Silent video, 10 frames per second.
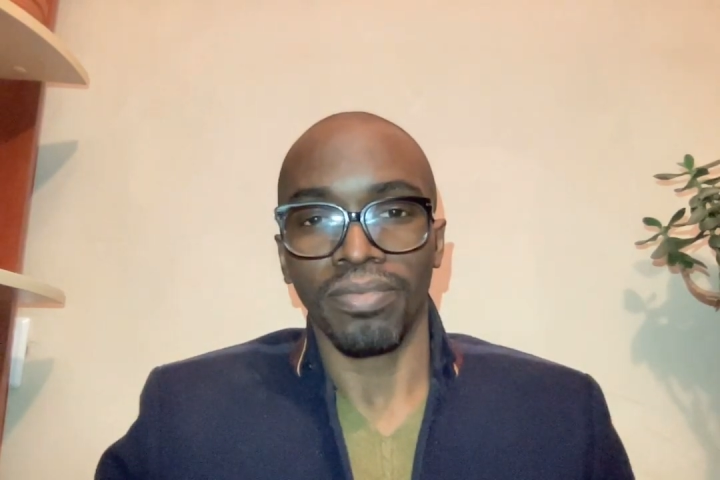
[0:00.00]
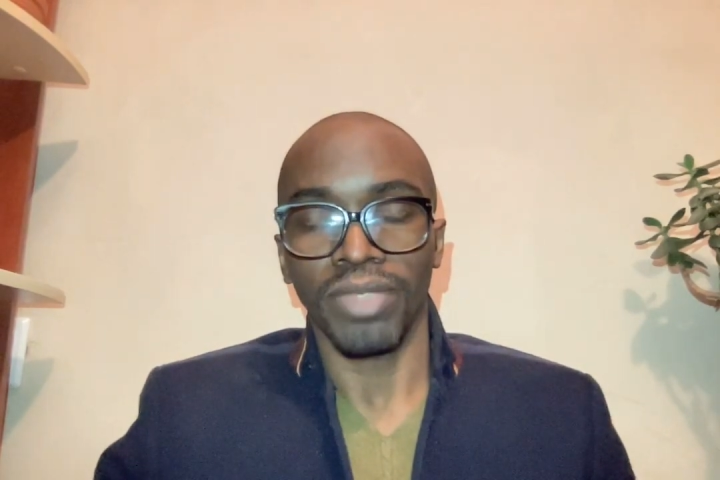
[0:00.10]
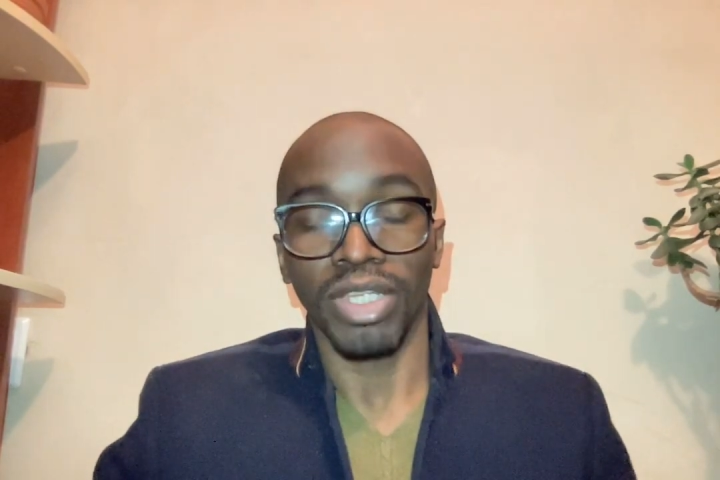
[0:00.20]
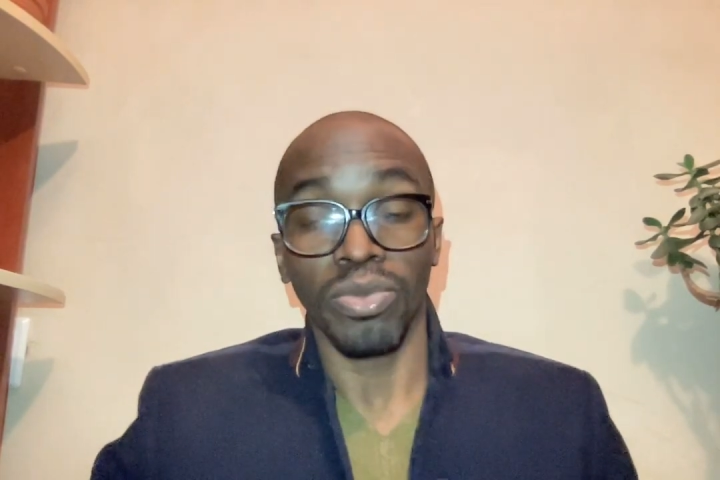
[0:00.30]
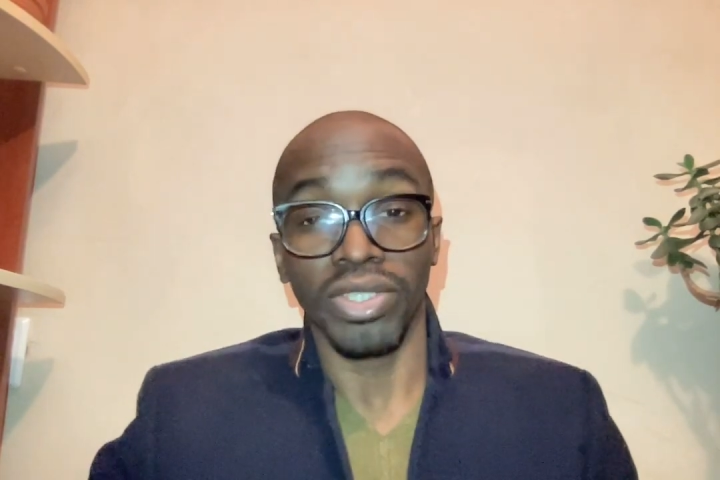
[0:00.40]

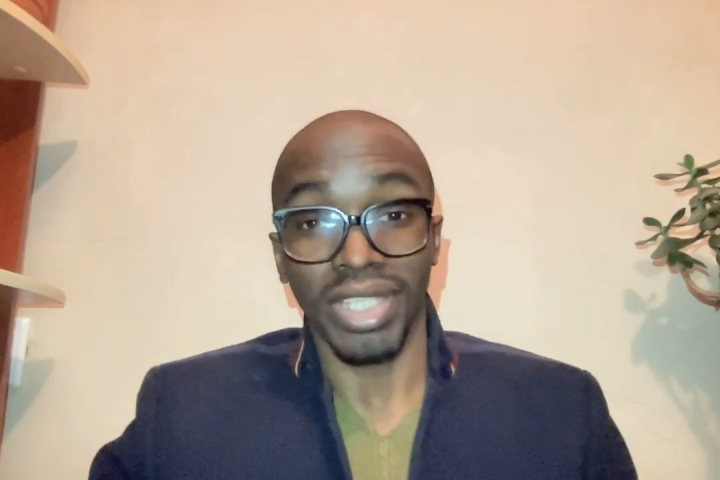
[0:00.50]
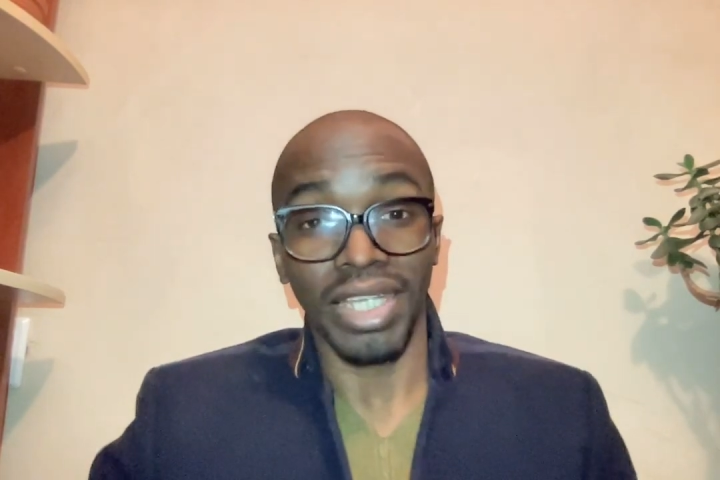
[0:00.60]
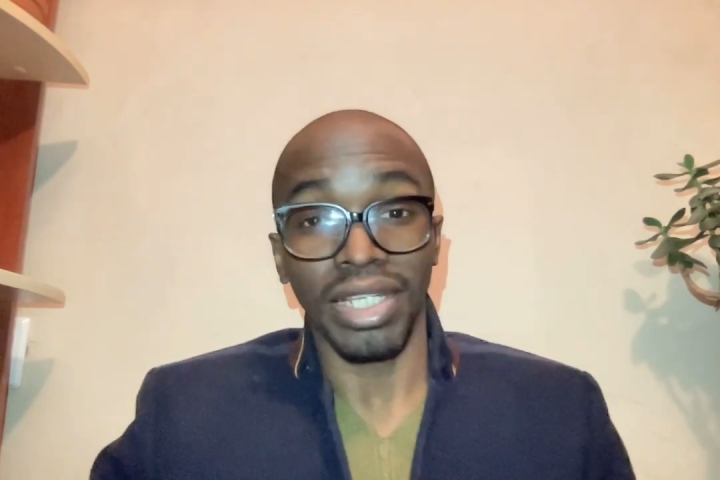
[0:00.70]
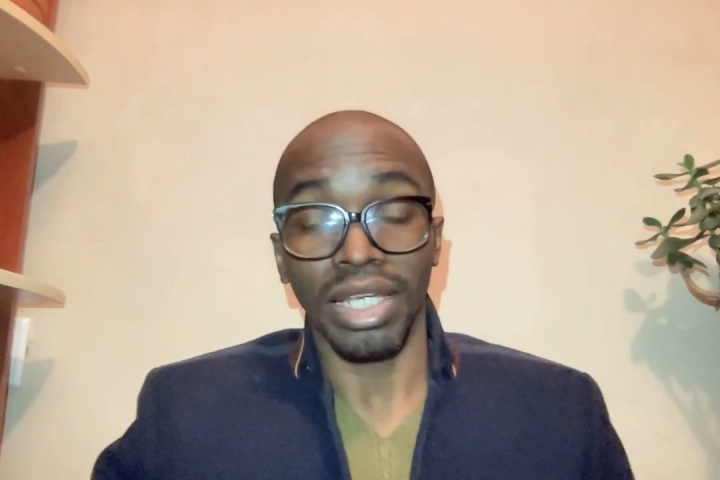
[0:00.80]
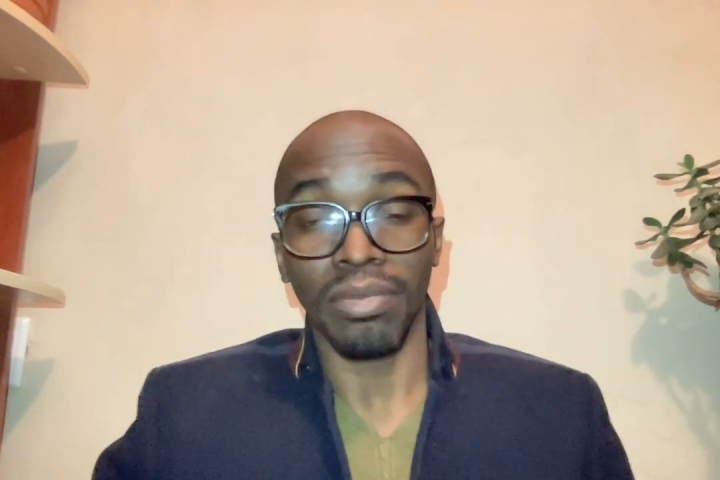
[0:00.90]
That was
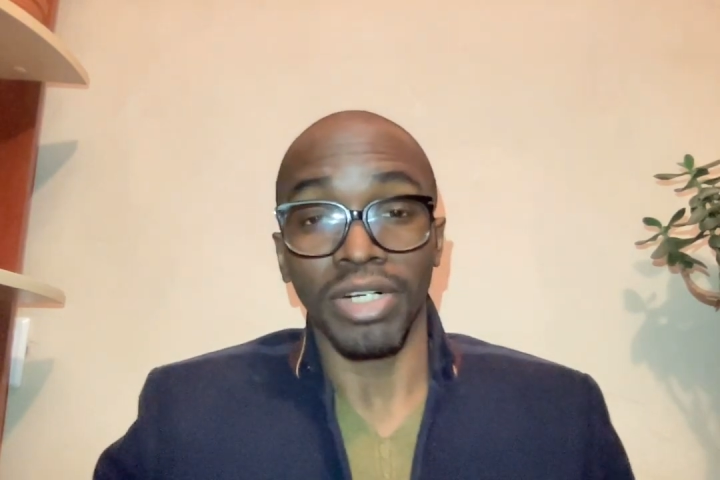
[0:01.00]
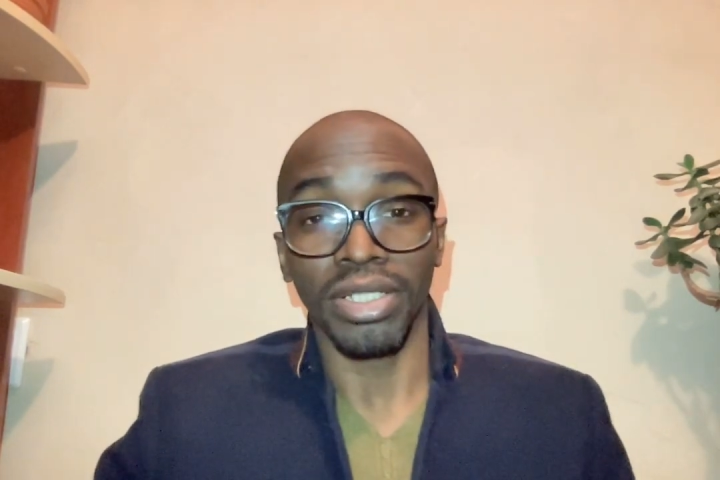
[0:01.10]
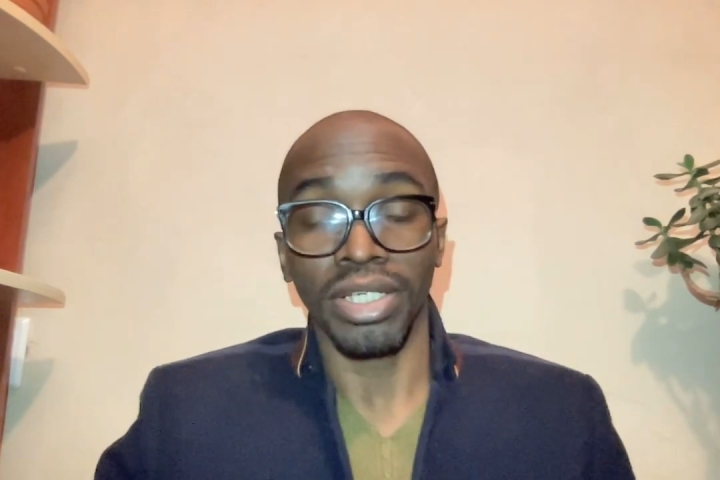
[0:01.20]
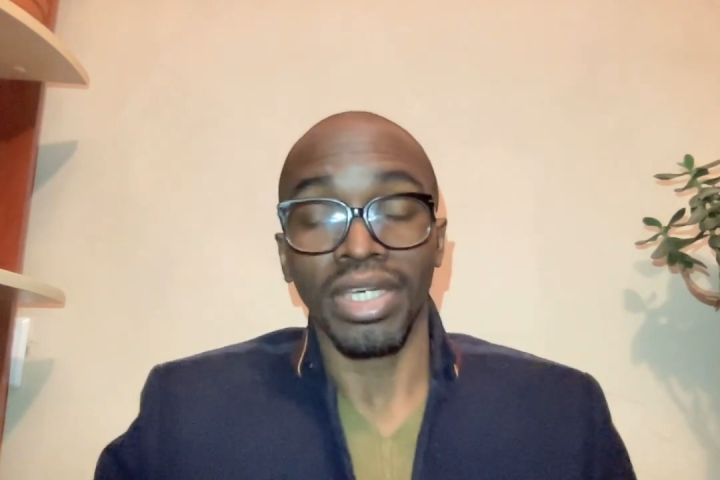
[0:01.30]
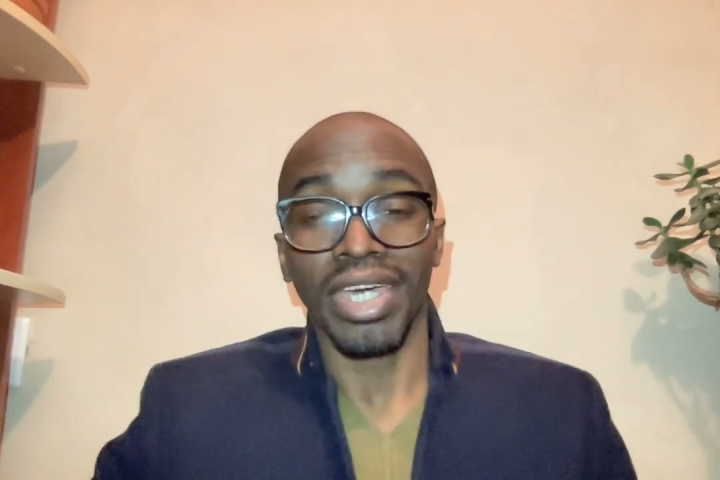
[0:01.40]
Sandy
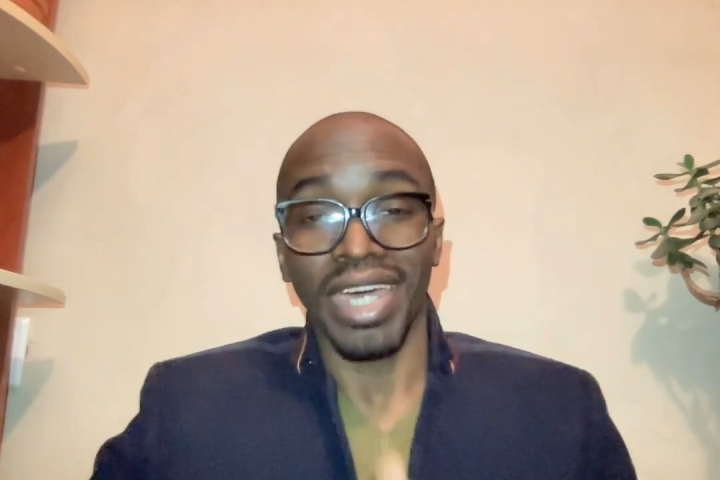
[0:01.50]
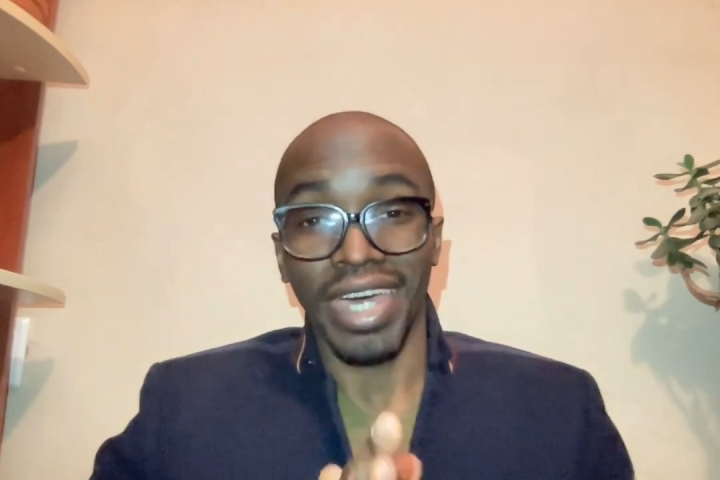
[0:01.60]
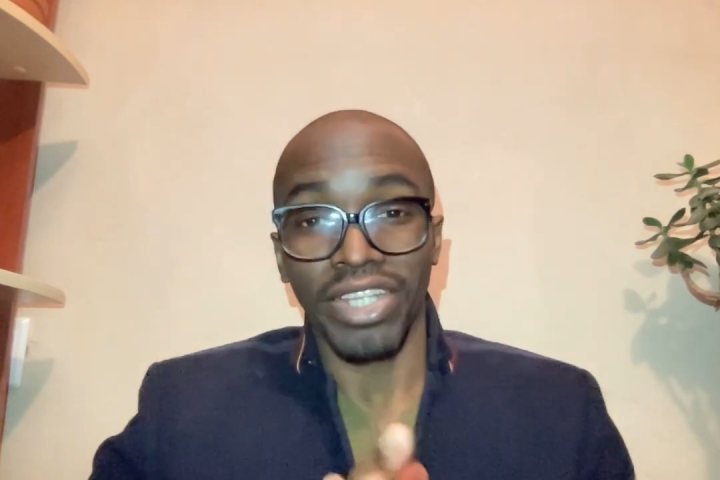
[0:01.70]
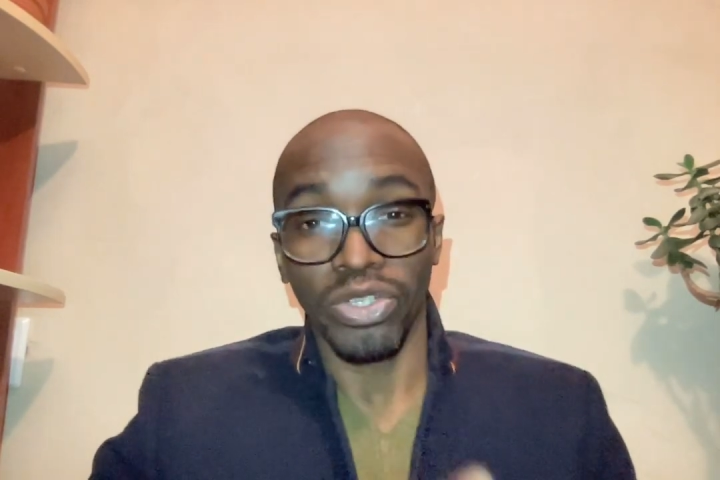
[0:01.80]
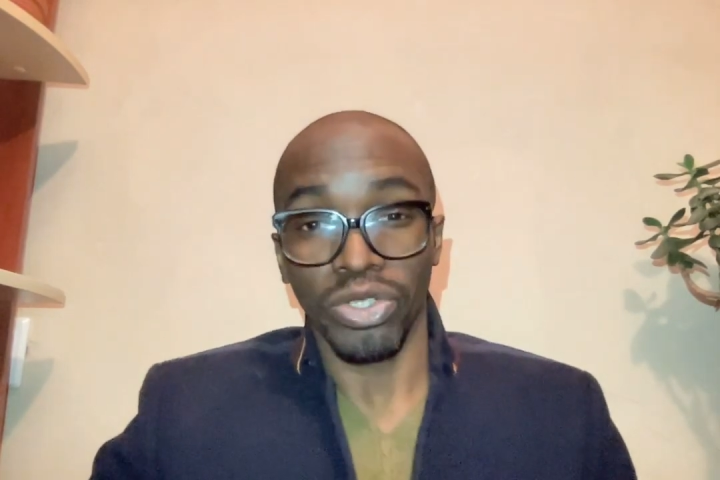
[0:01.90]
Lamothe at your